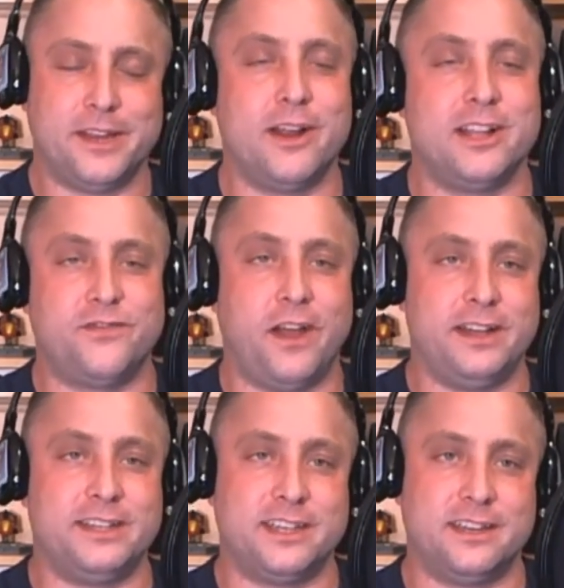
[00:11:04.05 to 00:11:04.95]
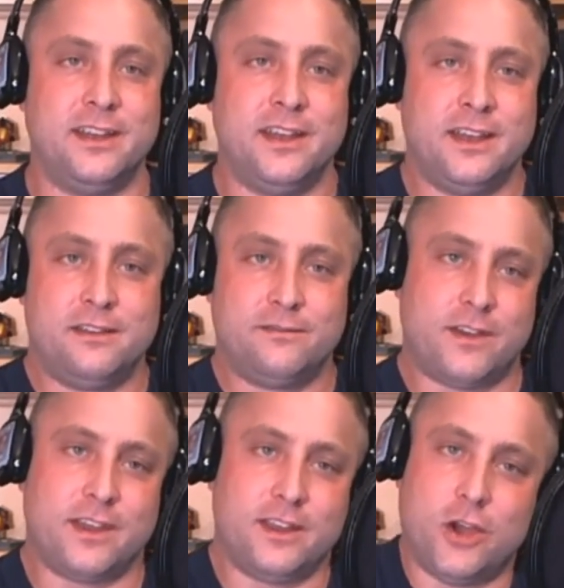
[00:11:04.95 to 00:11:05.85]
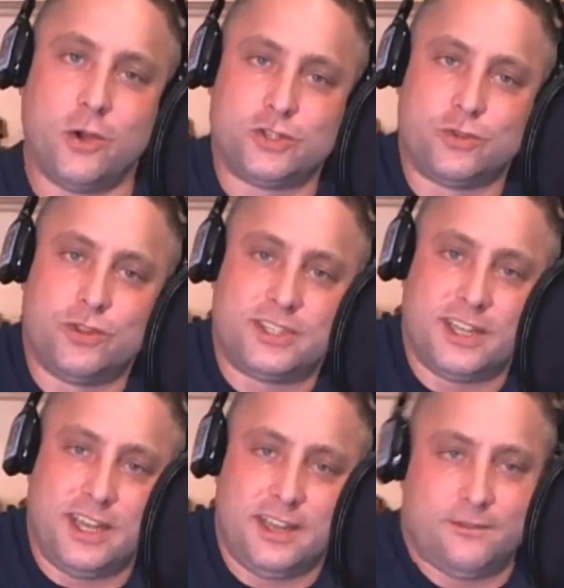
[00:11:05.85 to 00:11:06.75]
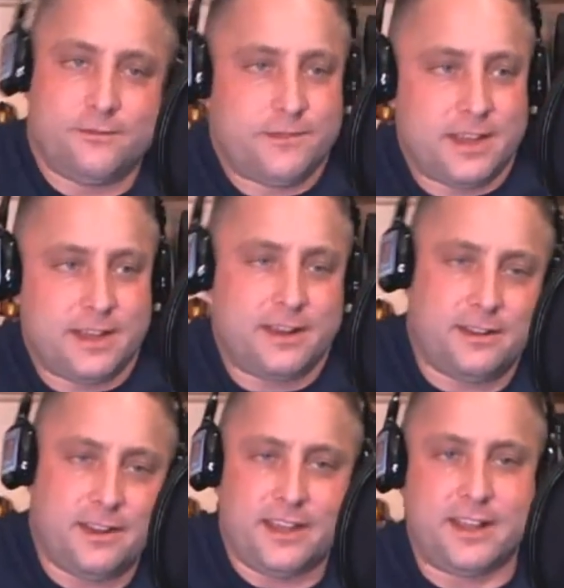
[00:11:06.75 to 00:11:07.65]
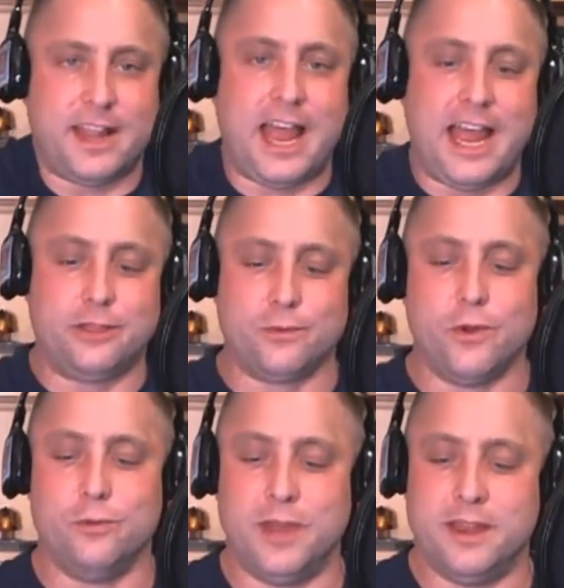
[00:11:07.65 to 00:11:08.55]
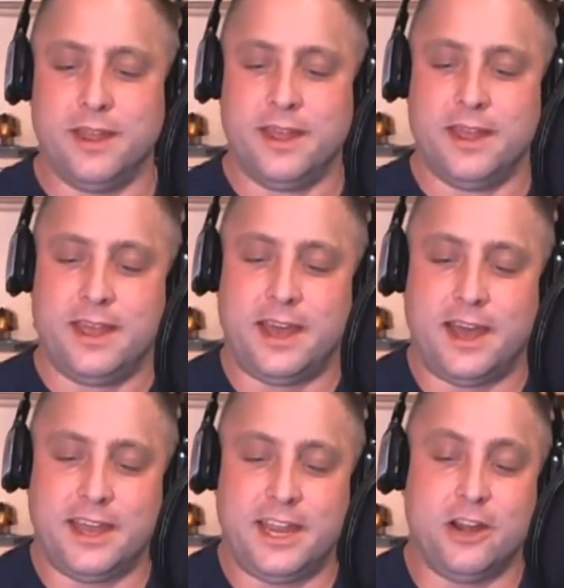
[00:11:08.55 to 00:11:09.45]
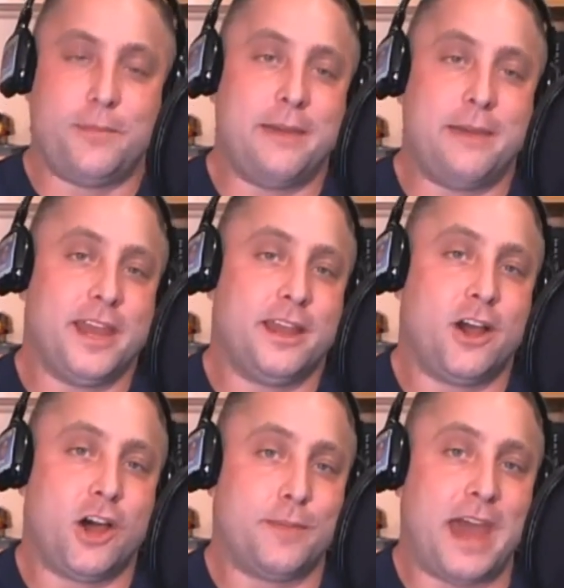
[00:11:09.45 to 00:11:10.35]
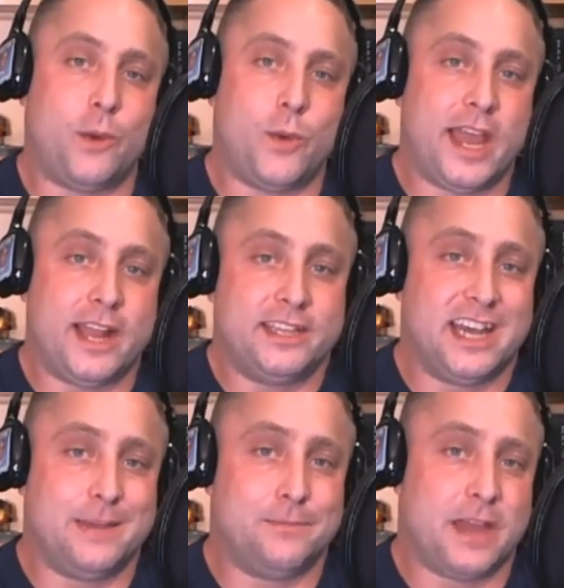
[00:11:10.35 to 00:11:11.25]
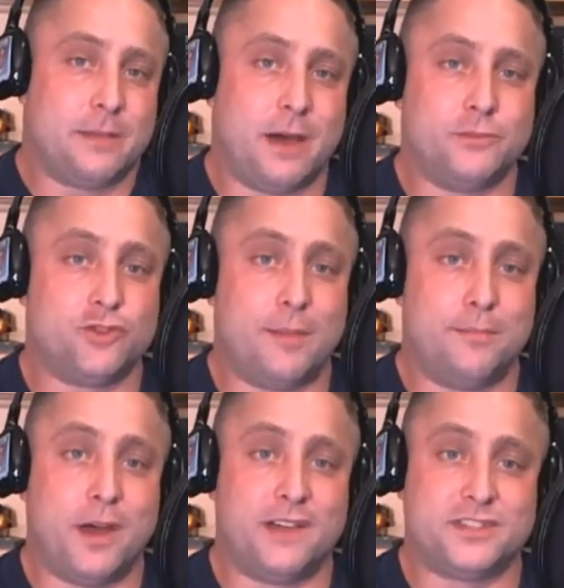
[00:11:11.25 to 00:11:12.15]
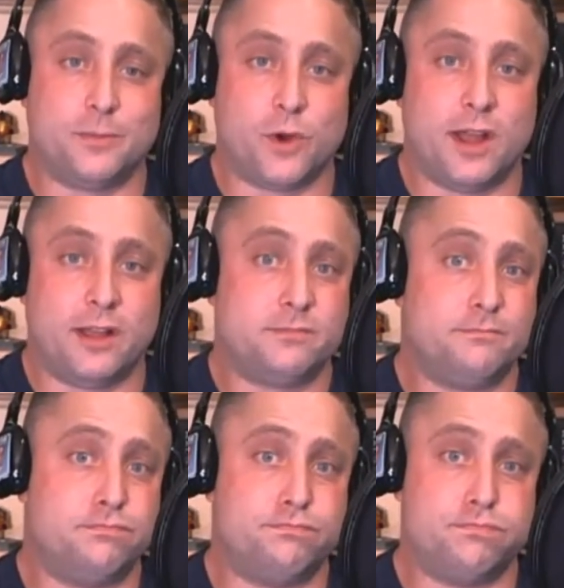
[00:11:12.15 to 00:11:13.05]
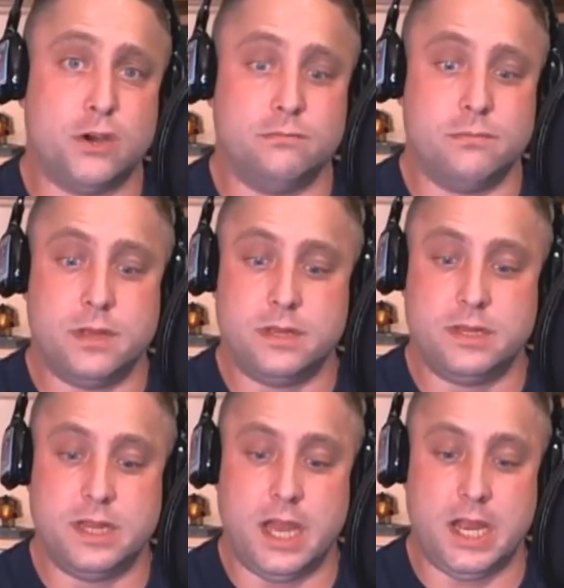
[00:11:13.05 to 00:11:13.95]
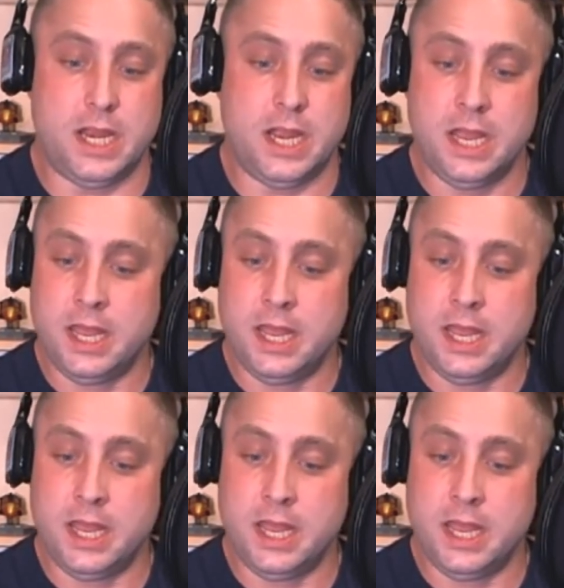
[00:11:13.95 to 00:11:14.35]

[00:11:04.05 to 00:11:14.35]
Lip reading: Now, granted, it's fun to fucking coast through the city and kind of like glide through, but here, Batman can call the Batwing anytime, pick him up, drop him off somewhere else. Boom, done.